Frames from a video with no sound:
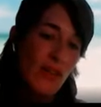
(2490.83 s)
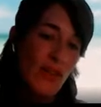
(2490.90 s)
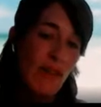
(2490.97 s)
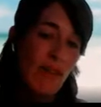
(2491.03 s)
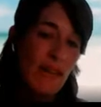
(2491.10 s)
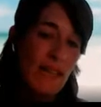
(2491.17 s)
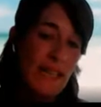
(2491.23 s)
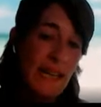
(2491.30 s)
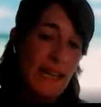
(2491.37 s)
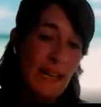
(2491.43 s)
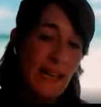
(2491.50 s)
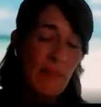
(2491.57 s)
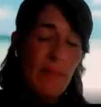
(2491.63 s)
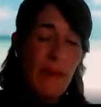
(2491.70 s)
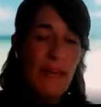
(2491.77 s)
and
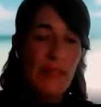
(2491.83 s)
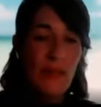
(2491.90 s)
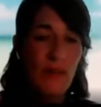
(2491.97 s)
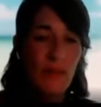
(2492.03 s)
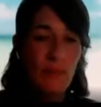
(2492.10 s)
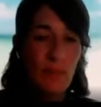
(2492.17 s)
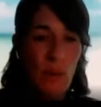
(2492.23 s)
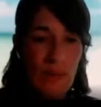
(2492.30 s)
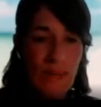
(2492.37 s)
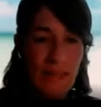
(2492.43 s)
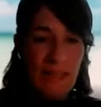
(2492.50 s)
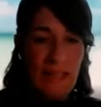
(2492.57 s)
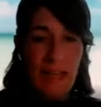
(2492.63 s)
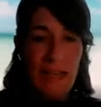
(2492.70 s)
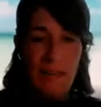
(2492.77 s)
criteria based on
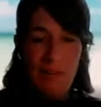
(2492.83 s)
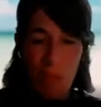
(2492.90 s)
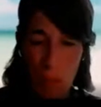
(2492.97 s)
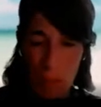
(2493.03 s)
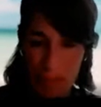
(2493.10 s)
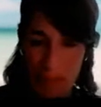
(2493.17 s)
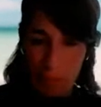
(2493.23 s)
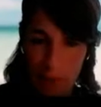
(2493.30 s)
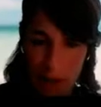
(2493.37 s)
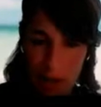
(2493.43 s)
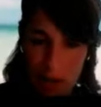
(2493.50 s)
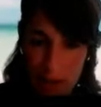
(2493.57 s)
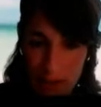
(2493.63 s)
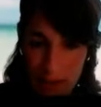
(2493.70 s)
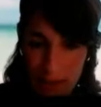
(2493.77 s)
policy and environmental
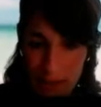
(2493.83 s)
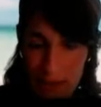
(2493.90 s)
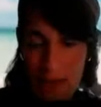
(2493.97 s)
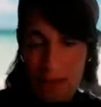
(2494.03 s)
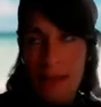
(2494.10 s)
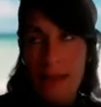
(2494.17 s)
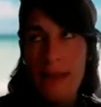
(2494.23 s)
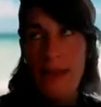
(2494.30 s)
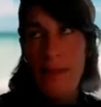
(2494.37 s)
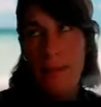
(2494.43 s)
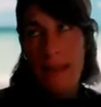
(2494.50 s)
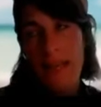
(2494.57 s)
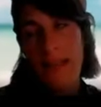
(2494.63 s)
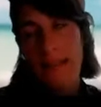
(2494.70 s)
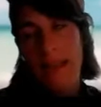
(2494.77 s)
priorities,
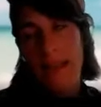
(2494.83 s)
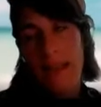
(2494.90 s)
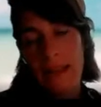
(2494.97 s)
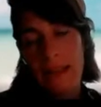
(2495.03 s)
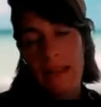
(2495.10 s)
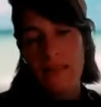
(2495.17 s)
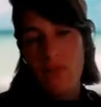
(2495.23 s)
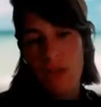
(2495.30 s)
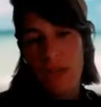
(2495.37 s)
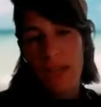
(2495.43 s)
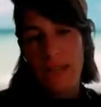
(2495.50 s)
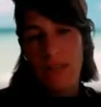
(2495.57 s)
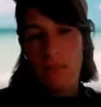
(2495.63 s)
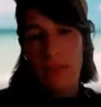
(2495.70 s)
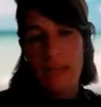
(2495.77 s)
but it is really
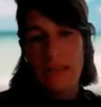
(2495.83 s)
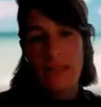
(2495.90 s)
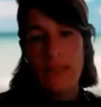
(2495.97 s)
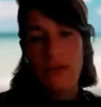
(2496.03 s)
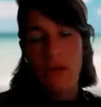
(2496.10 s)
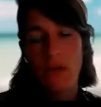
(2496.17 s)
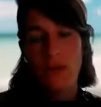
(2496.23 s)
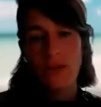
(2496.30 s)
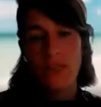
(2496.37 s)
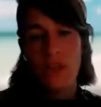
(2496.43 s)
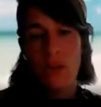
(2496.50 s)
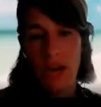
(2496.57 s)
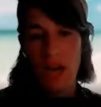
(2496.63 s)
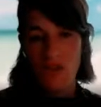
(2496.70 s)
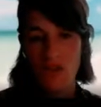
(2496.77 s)
depending on the
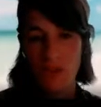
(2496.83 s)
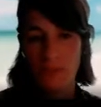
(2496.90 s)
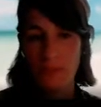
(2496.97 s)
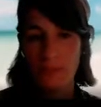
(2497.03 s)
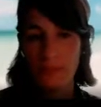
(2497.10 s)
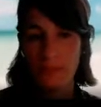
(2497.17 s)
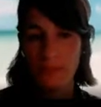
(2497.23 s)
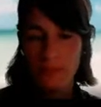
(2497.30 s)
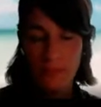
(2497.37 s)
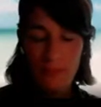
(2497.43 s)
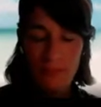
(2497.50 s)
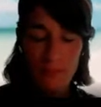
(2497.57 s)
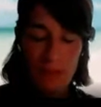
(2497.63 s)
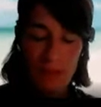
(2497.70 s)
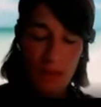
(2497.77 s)
location.
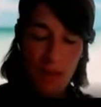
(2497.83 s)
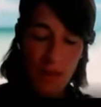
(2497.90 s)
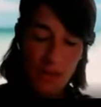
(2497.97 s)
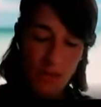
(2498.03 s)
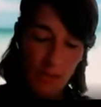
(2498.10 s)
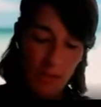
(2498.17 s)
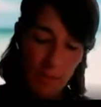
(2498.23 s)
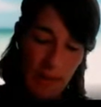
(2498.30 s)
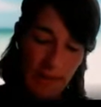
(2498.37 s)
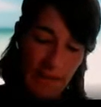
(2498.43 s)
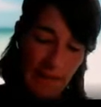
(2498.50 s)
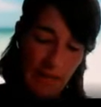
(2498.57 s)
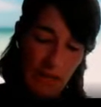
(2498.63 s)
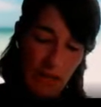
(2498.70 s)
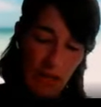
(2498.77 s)
So
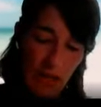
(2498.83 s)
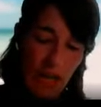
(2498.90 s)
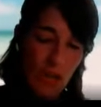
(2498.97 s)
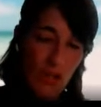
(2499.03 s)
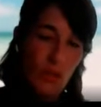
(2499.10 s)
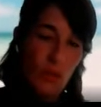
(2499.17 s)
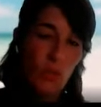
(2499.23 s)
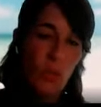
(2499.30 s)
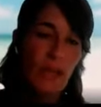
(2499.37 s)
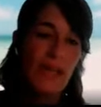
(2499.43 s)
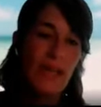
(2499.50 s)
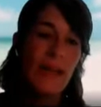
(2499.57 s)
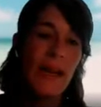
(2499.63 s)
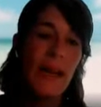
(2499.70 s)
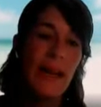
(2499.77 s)
depending on the location, we
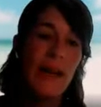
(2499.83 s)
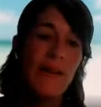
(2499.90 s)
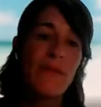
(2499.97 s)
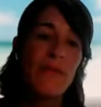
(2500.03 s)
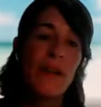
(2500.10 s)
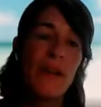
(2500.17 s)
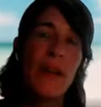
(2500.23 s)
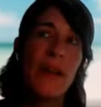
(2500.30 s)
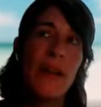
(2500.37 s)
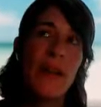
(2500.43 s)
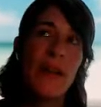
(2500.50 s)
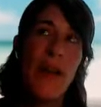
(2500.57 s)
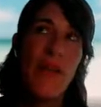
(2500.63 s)
can have a